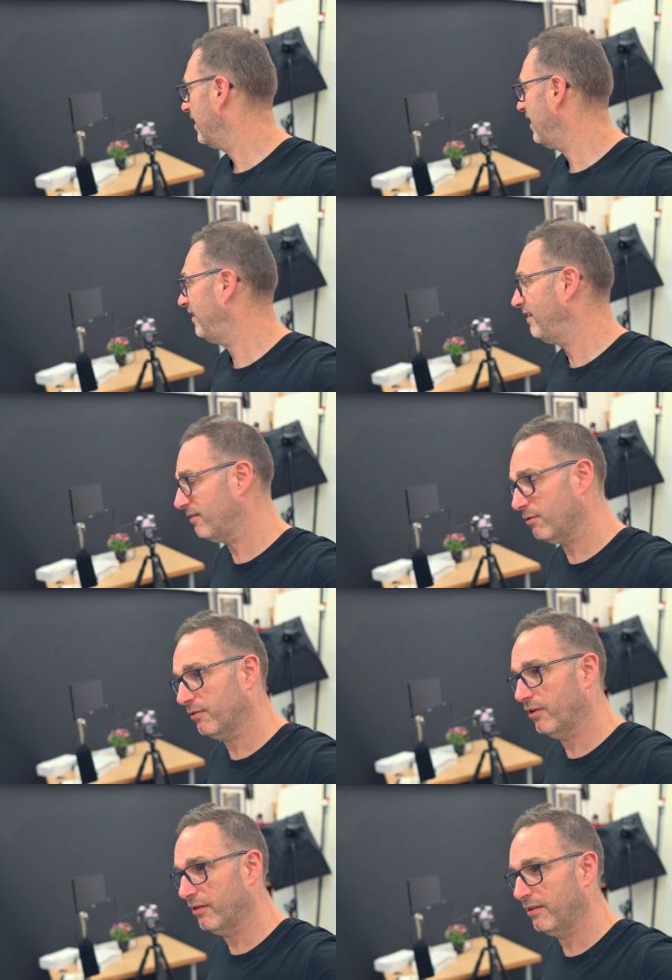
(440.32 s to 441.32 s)
it is an
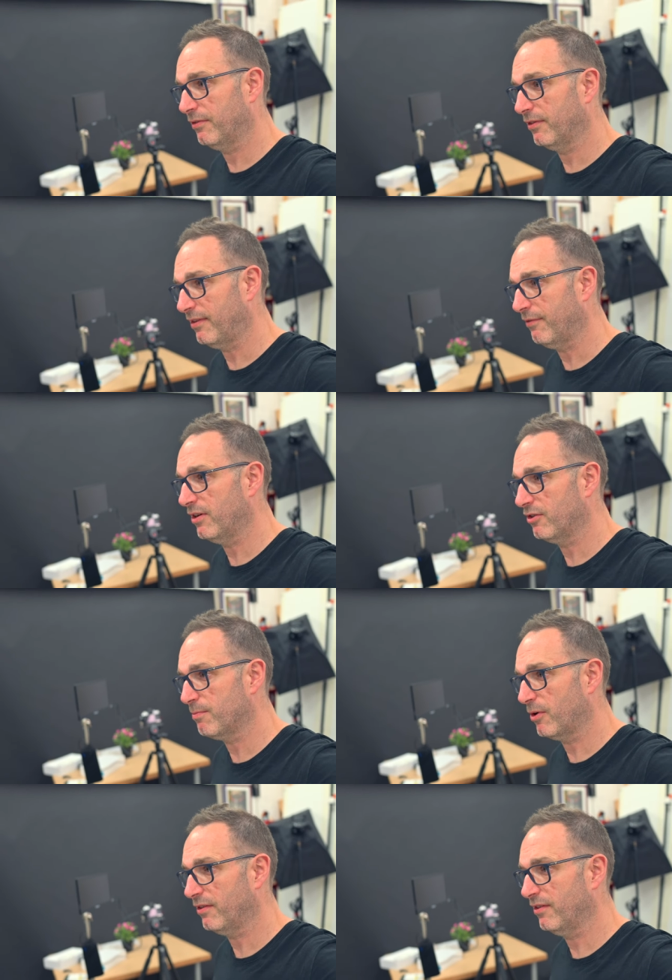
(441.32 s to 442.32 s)
alternative to 7-inch
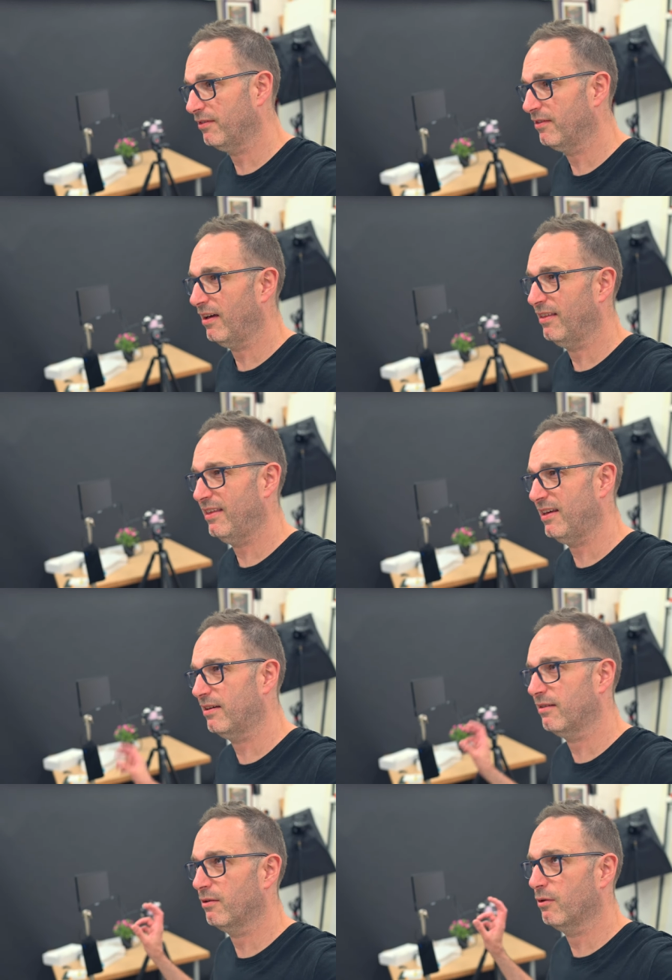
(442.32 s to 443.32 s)
monitors. I
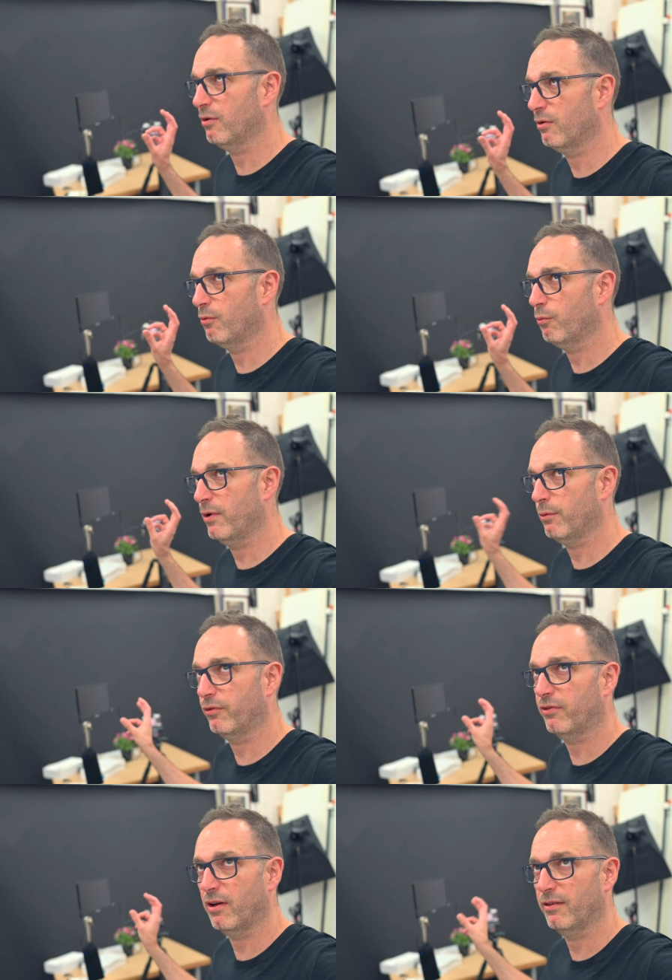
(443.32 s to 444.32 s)
think we will
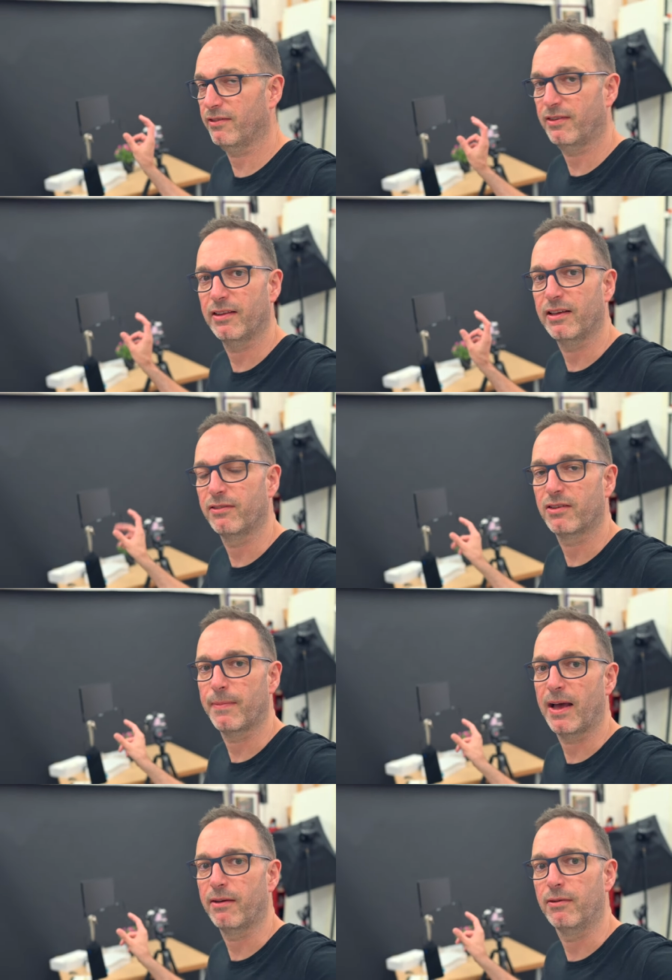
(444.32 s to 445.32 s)
start to see these
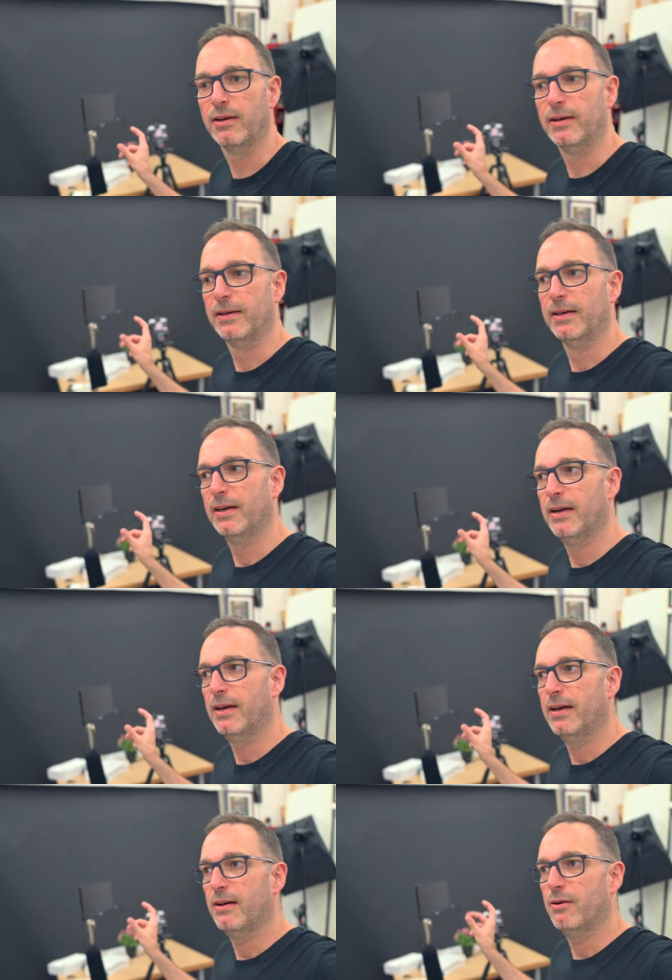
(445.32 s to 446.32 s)
come out
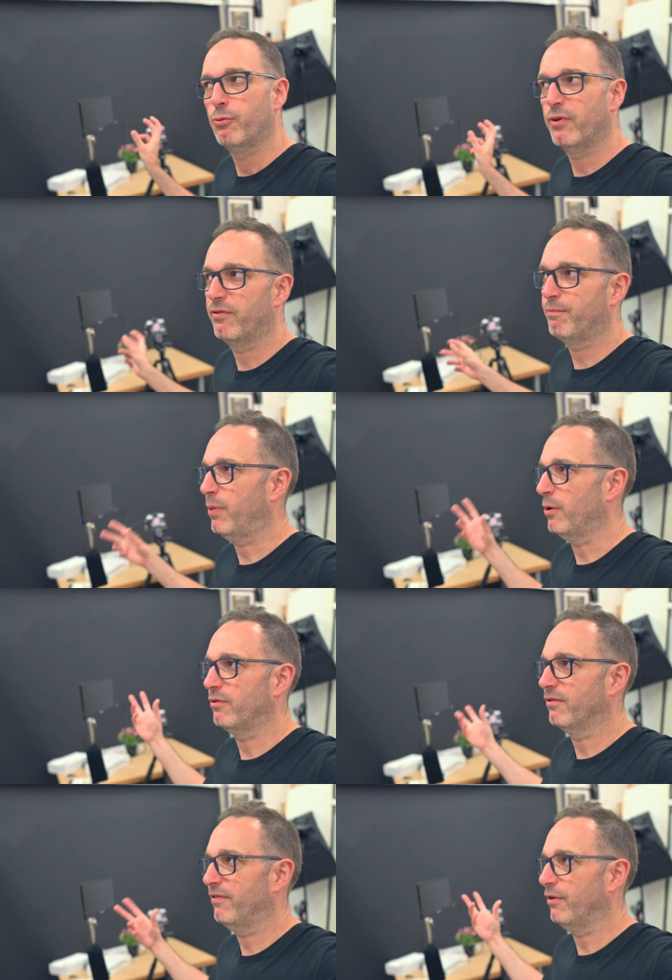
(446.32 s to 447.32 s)
with
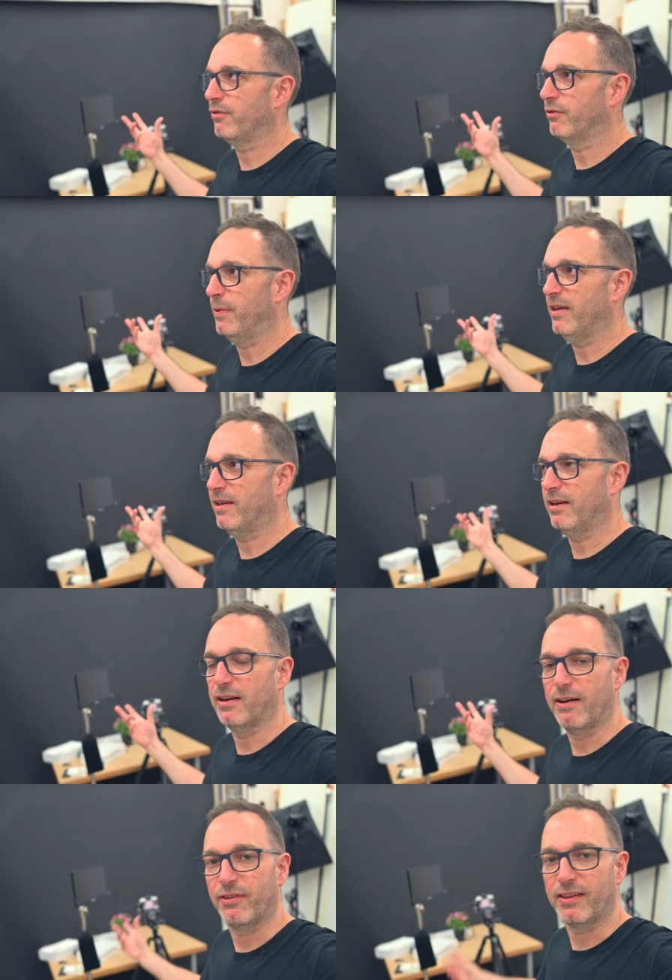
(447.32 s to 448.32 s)
focus peaking
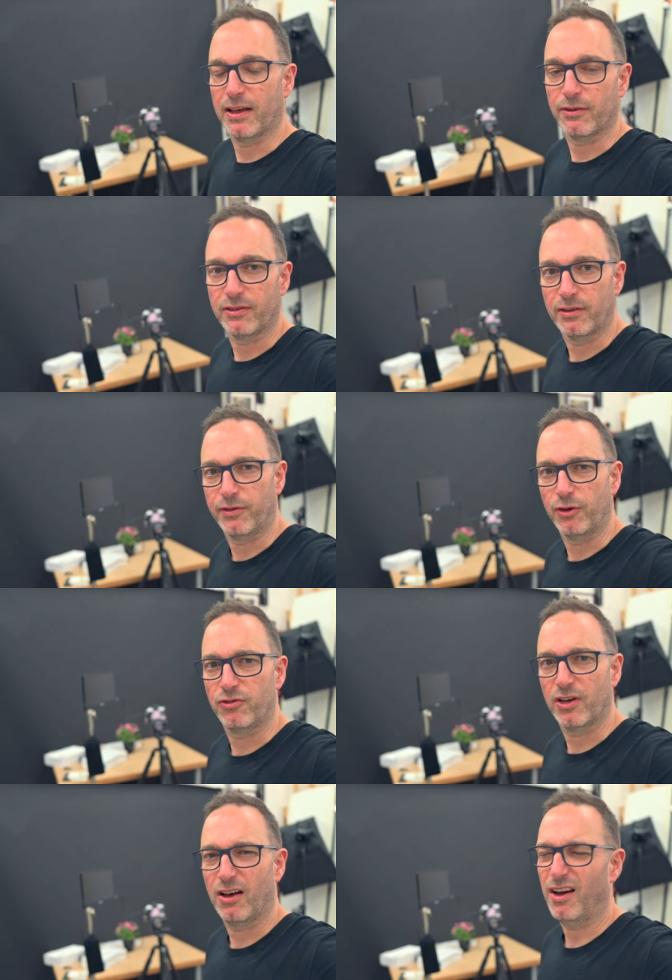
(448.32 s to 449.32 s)
and everything else in the
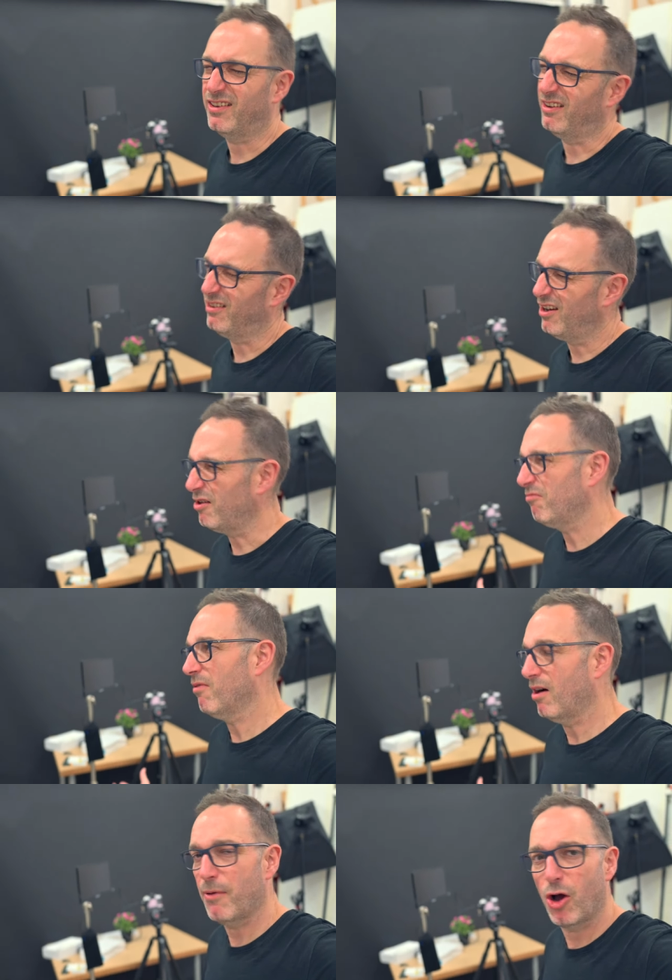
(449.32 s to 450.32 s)
future. I don't know.
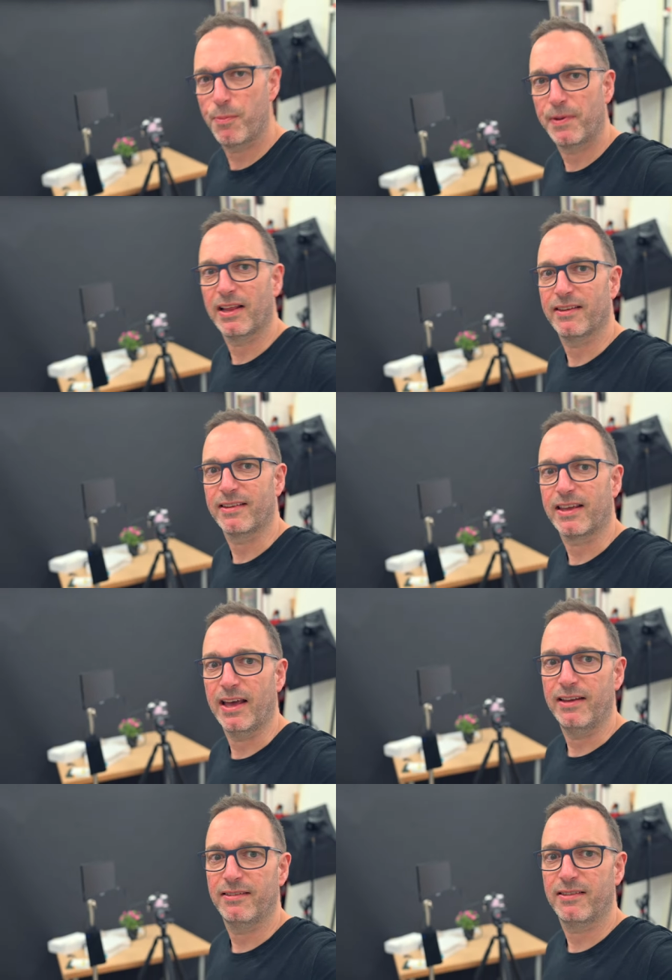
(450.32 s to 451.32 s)
I'm hoping that's the
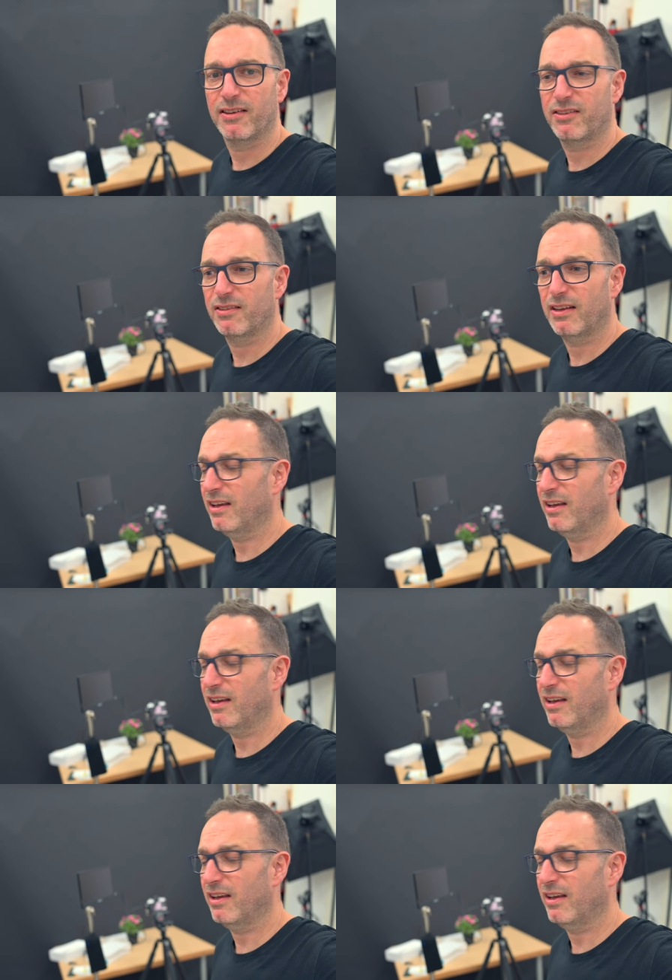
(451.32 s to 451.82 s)
case because